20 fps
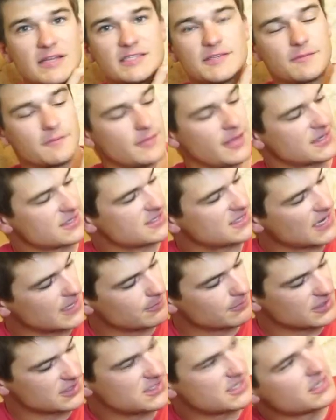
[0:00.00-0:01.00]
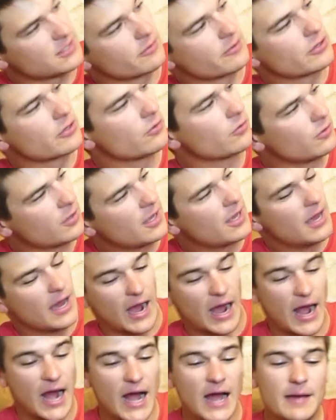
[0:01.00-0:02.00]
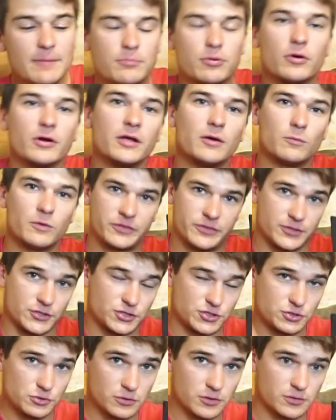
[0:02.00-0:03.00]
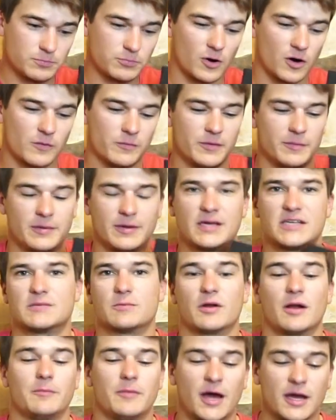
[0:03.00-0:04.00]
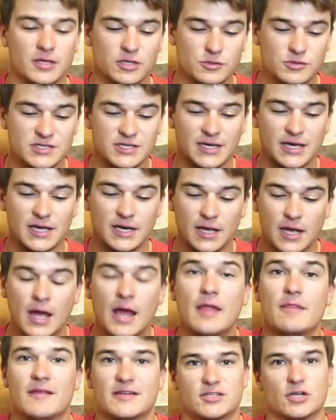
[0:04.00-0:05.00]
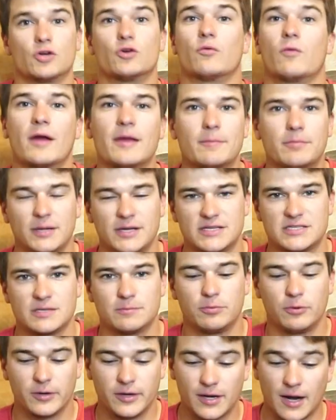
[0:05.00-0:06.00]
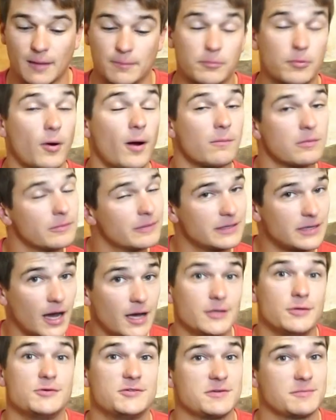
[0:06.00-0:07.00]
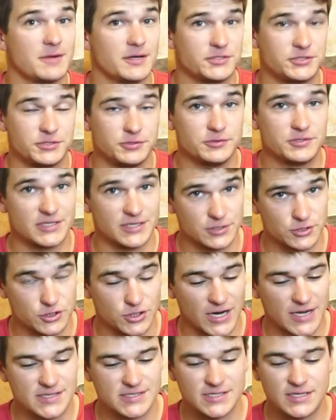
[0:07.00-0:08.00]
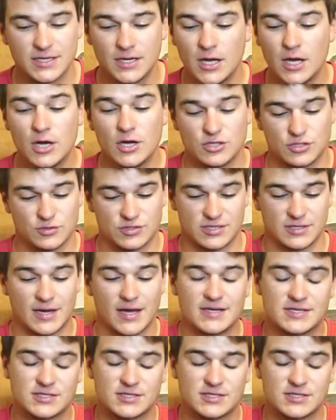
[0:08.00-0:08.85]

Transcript: from that same material. I put it with the shoe compartment because when I'm not using it, that's a great place to put it. I'm probably not using my shoes in transit, so it's a nice